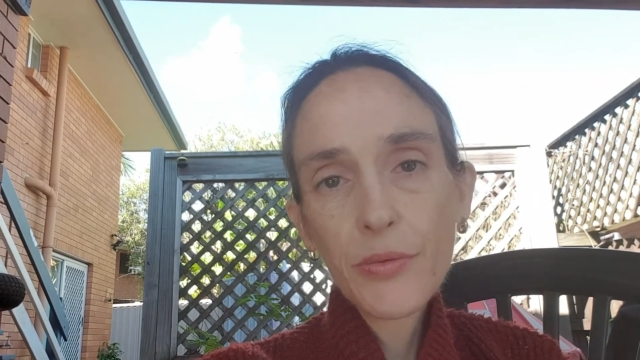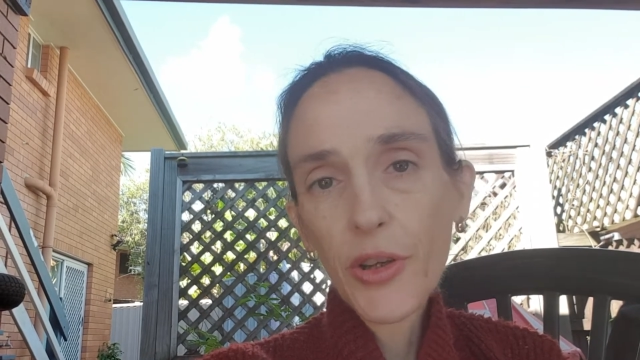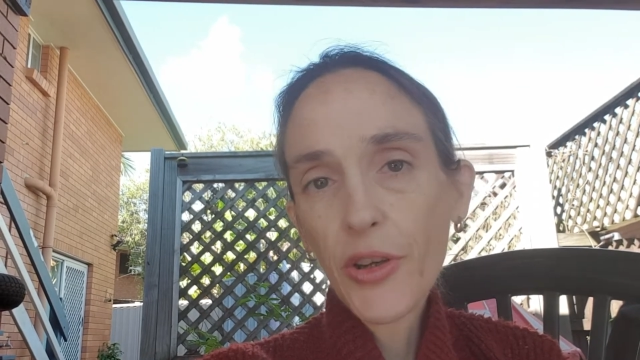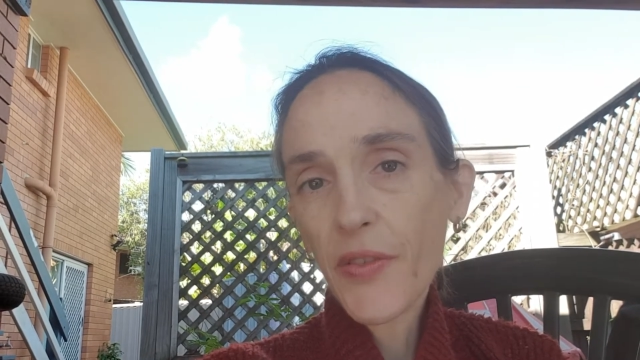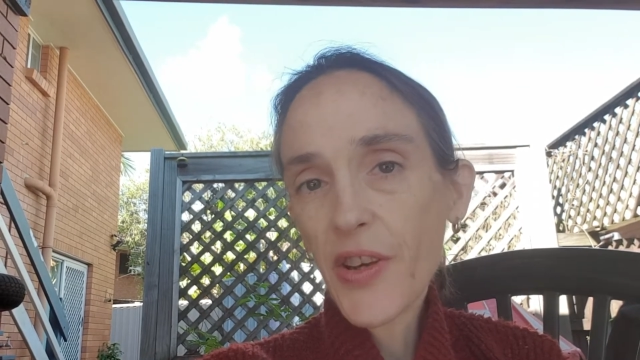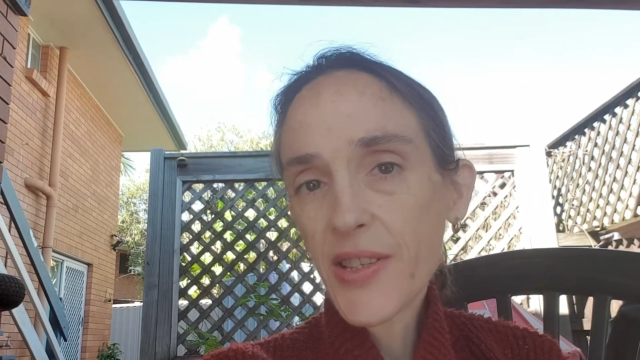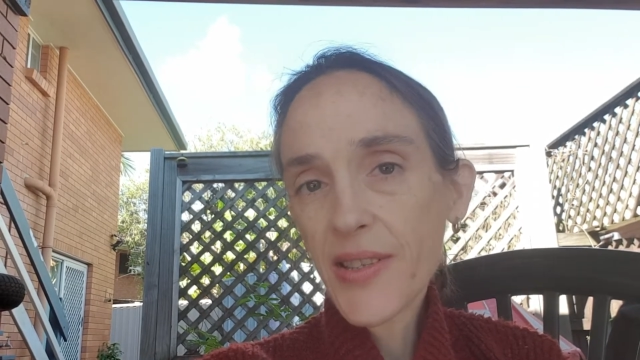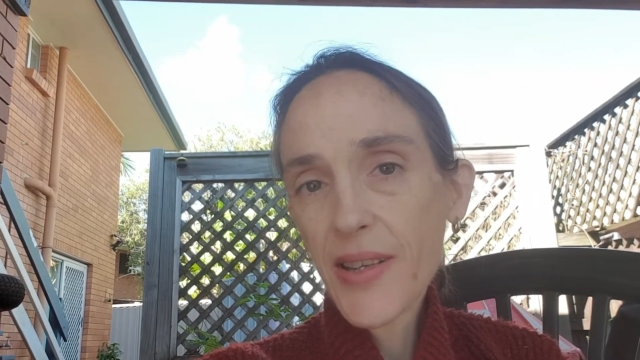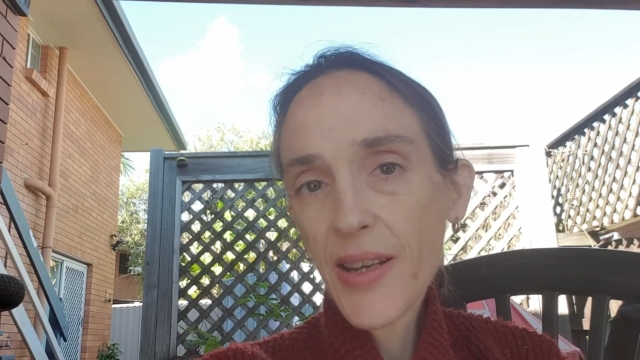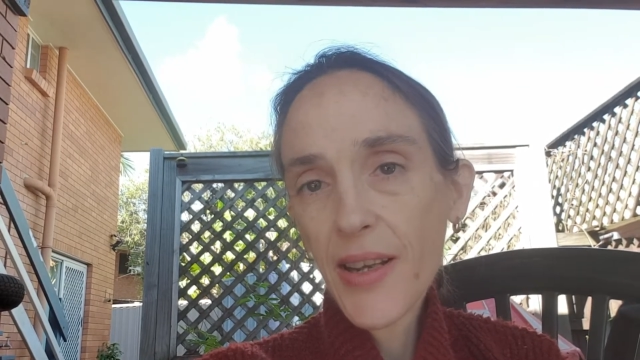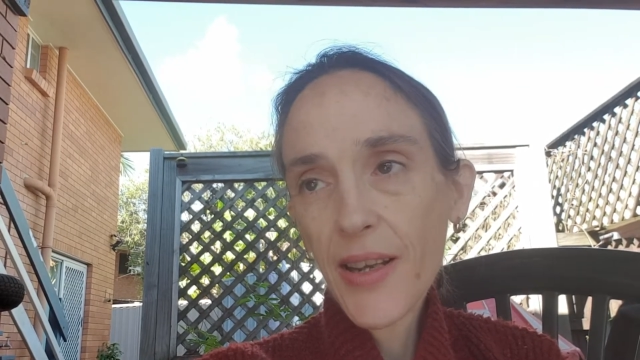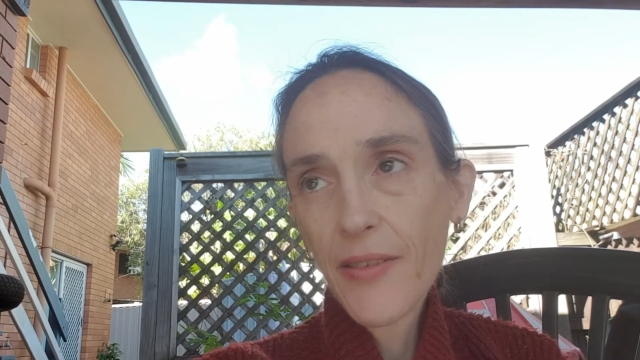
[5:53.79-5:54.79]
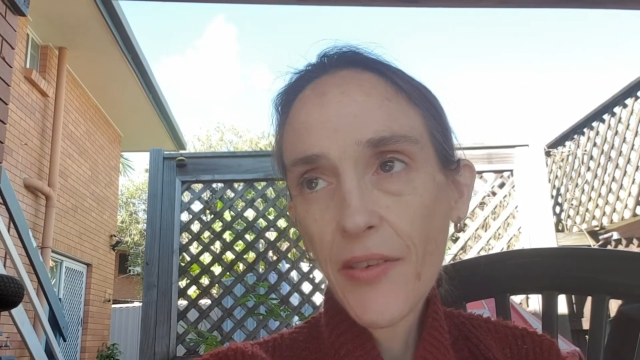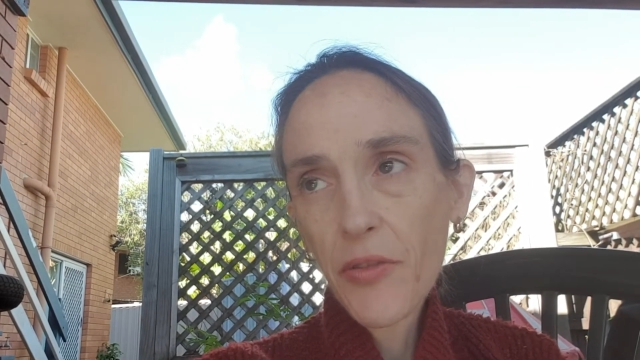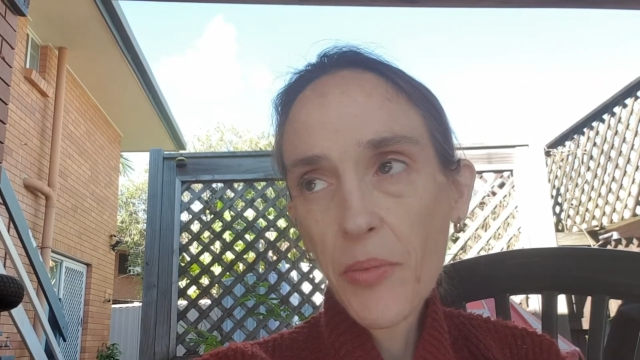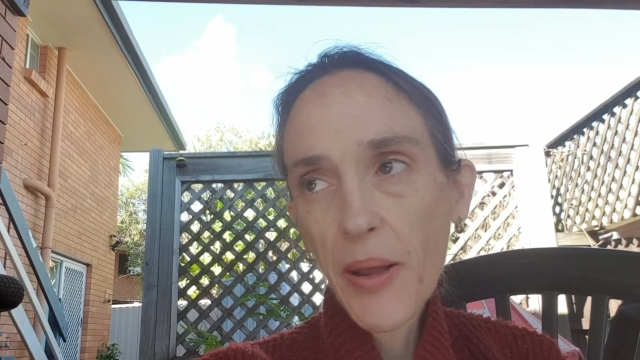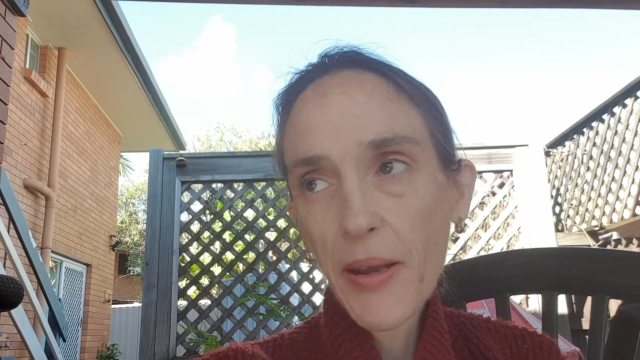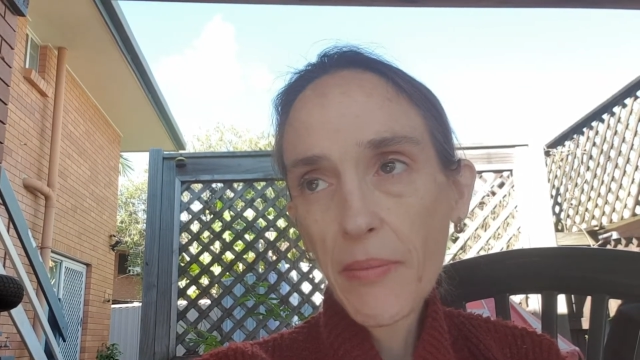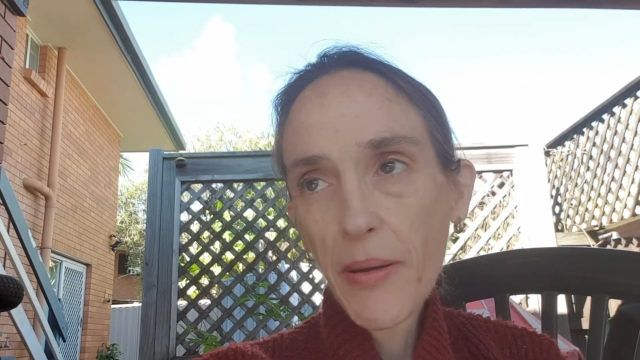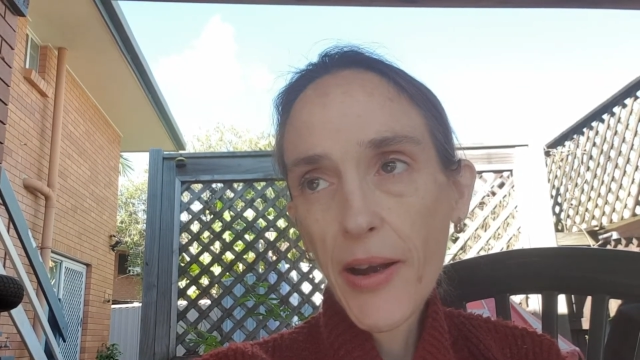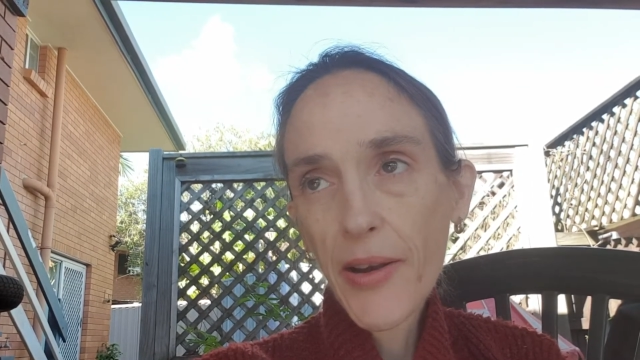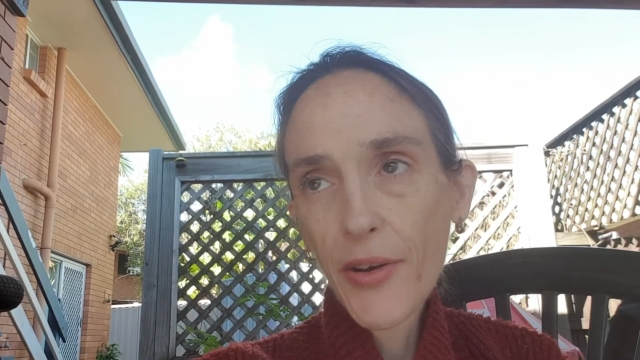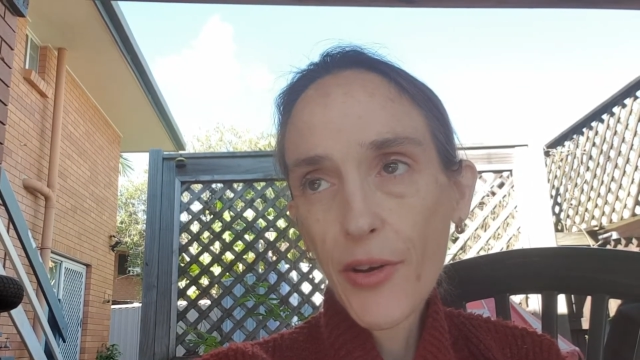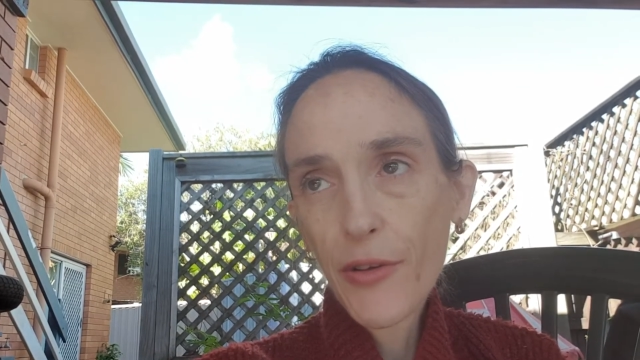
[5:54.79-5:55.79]
university, I've never been
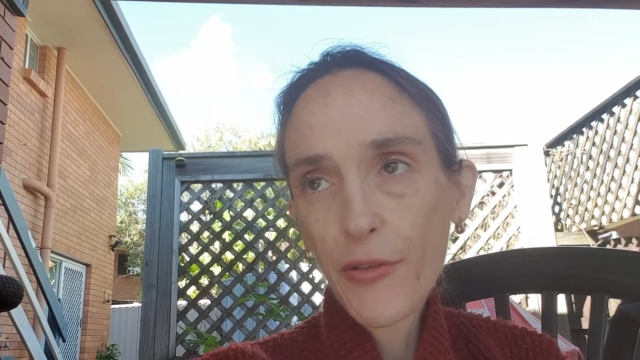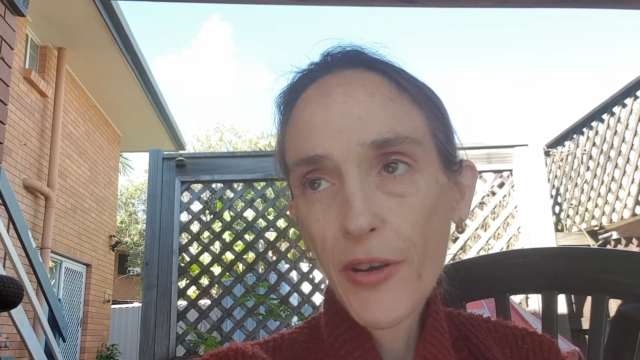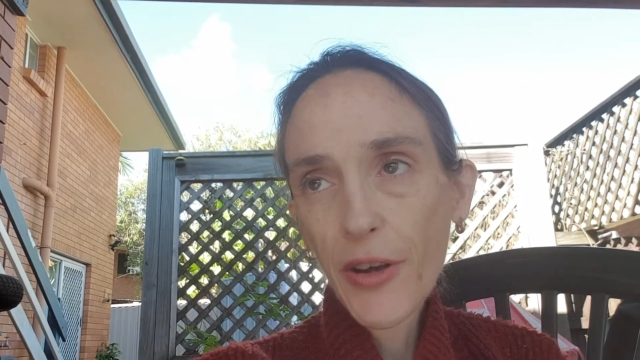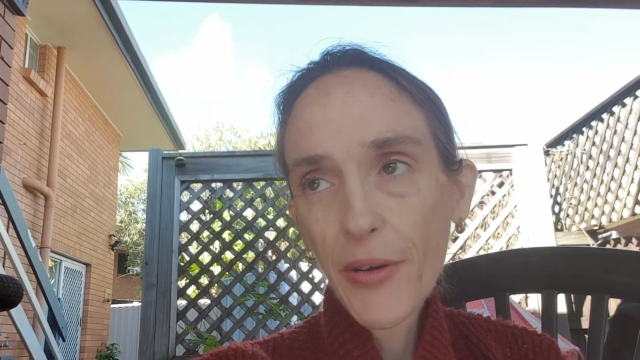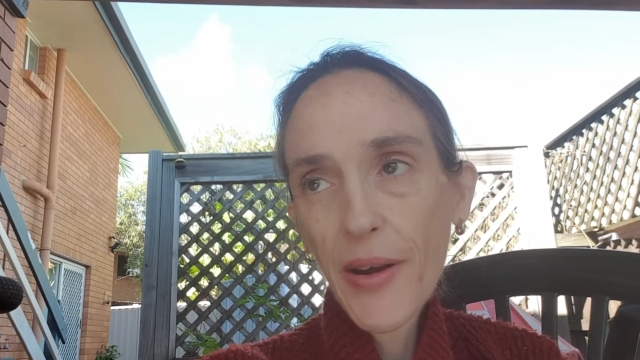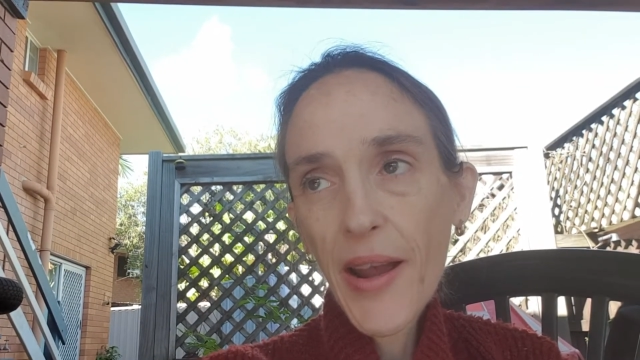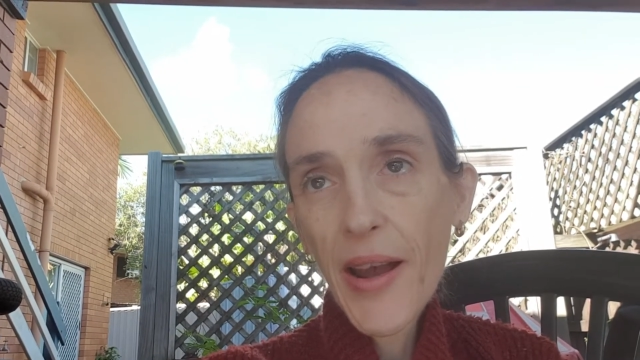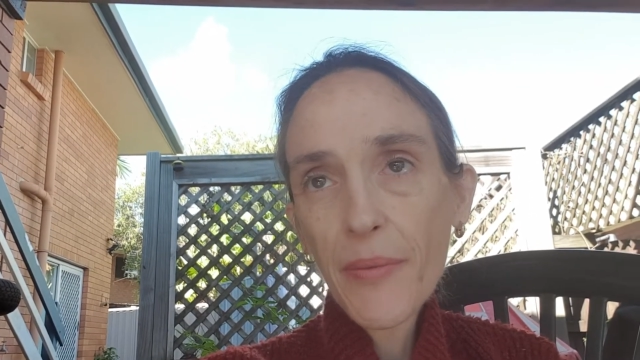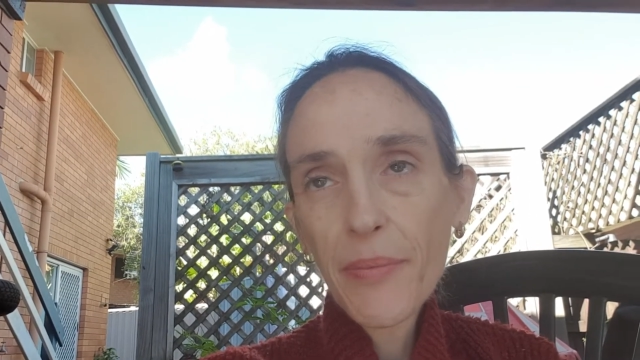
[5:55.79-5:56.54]
part of a crowd,